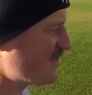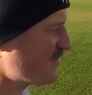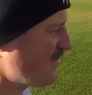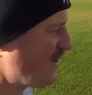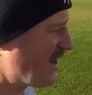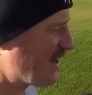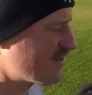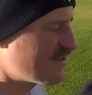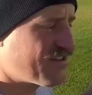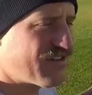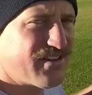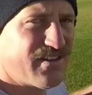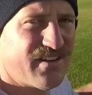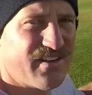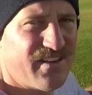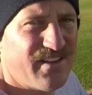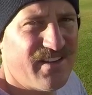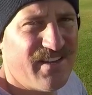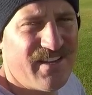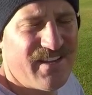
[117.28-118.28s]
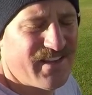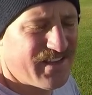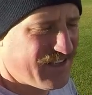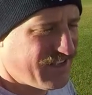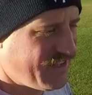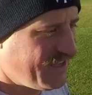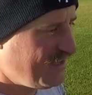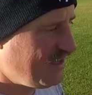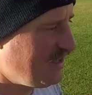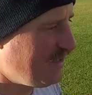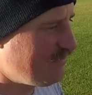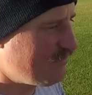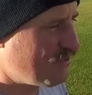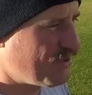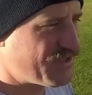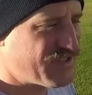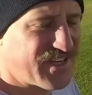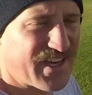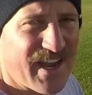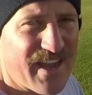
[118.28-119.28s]
factor, he
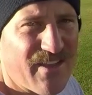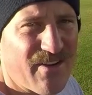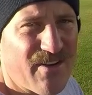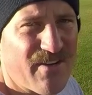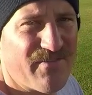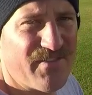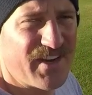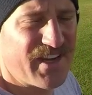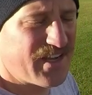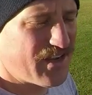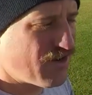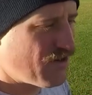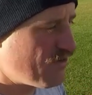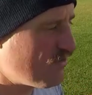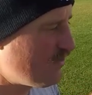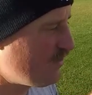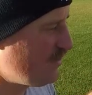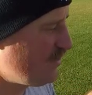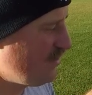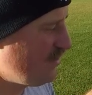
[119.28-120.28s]
put together a video